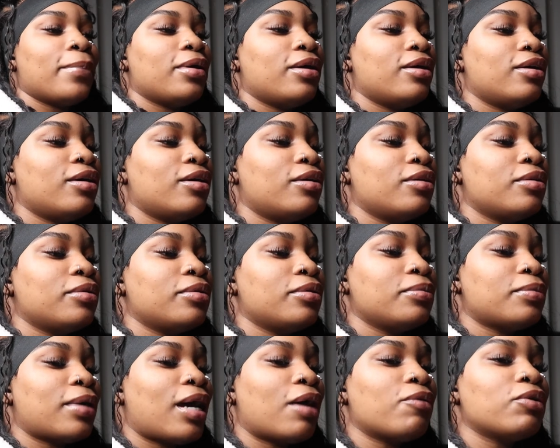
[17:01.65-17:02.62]

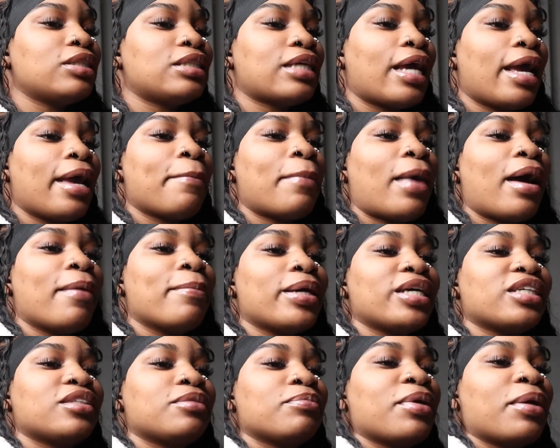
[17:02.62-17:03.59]
um i would say my
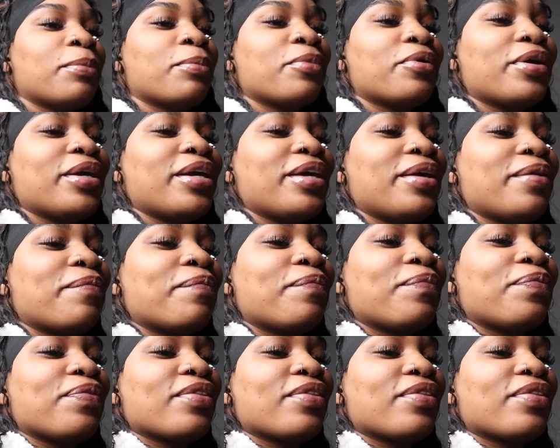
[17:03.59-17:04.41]
best memory